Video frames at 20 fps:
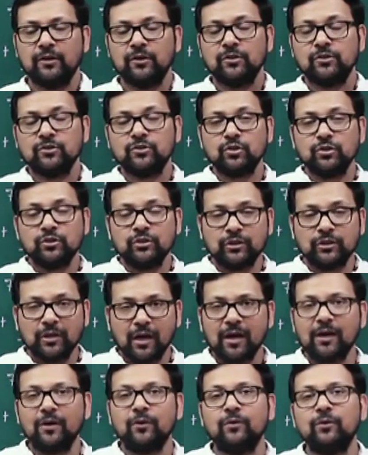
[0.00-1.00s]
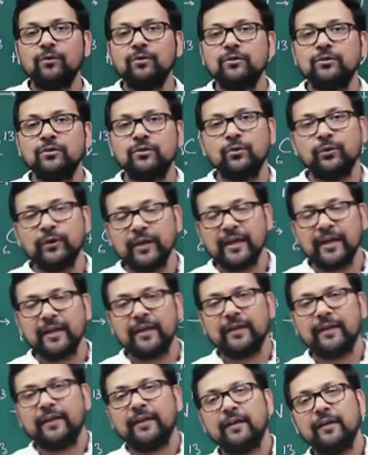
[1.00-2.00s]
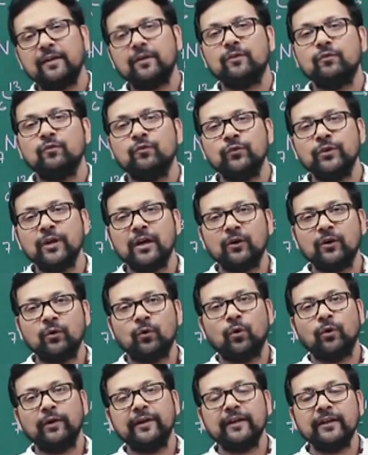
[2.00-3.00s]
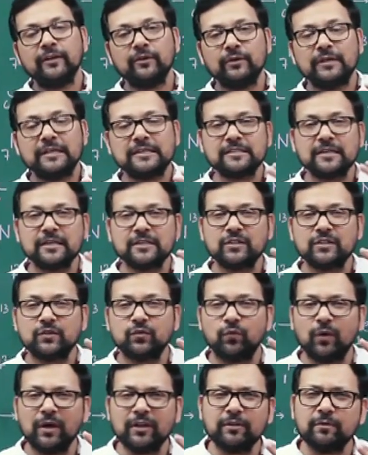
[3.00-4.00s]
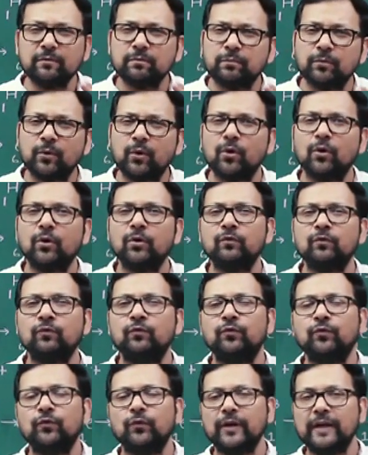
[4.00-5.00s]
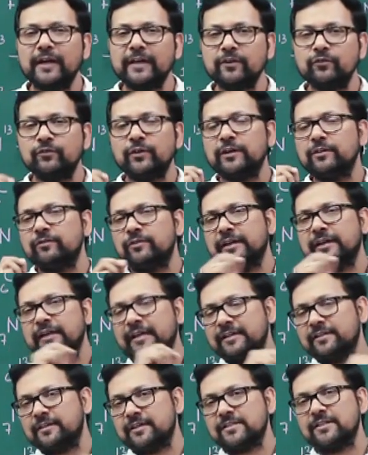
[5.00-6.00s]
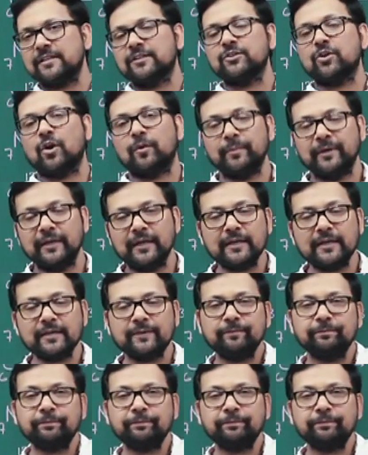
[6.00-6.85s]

So now, today, we are going to discuss one more very interesting topic.